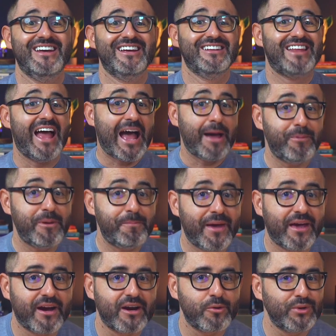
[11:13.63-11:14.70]
The Happy
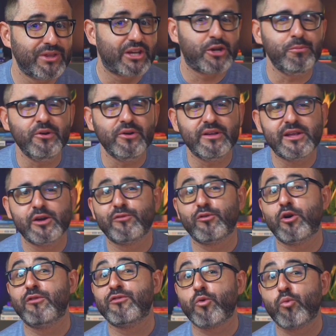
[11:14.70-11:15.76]
Pear, with a community of
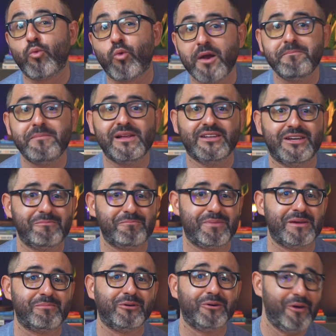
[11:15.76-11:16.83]
over 1 million
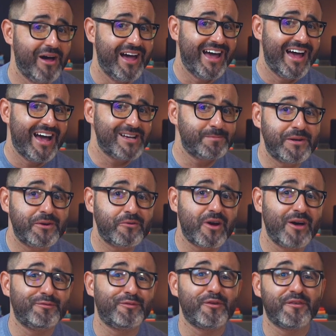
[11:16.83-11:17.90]
people, has been
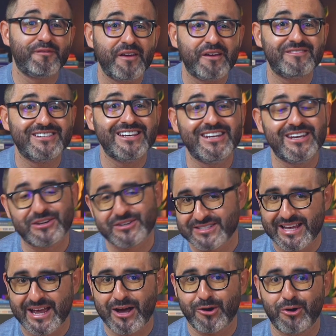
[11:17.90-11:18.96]
around for 15 years
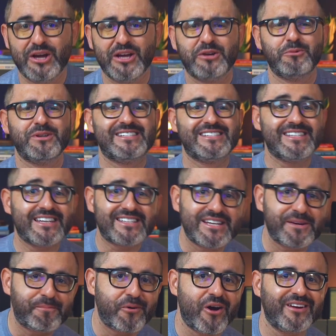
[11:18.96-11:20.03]
now with
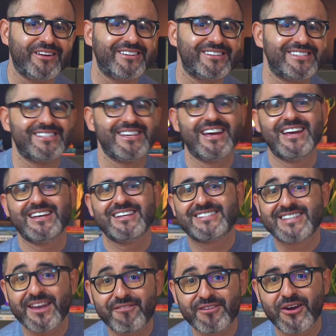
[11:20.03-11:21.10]
60 products,
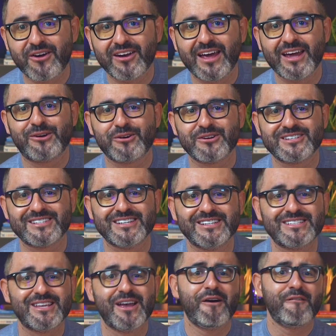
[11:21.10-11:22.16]
7 online
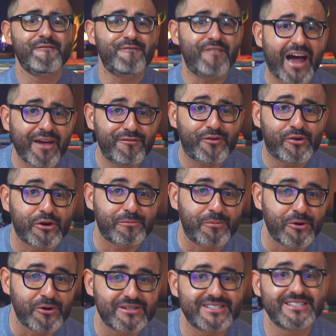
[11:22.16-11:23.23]
courses, 5
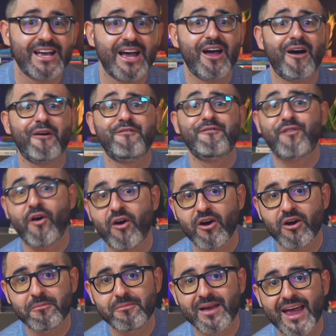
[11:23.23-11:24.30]
cookbooks, a
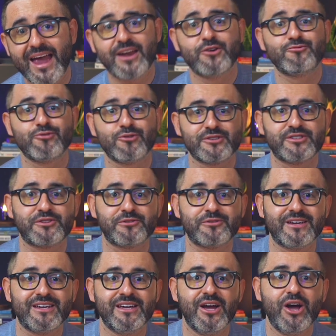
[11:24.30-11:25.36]
farm, and a
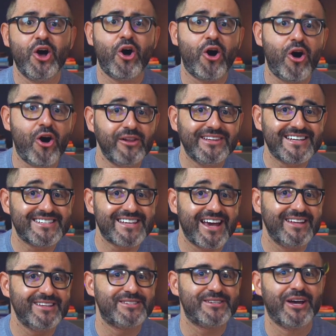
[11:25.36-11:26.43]
roastery, all
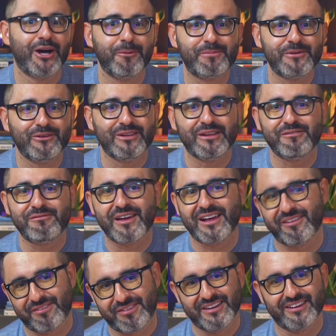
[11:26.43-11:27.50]
designed to help you live
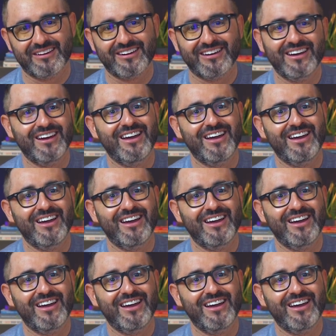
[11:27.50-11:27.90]
healthier.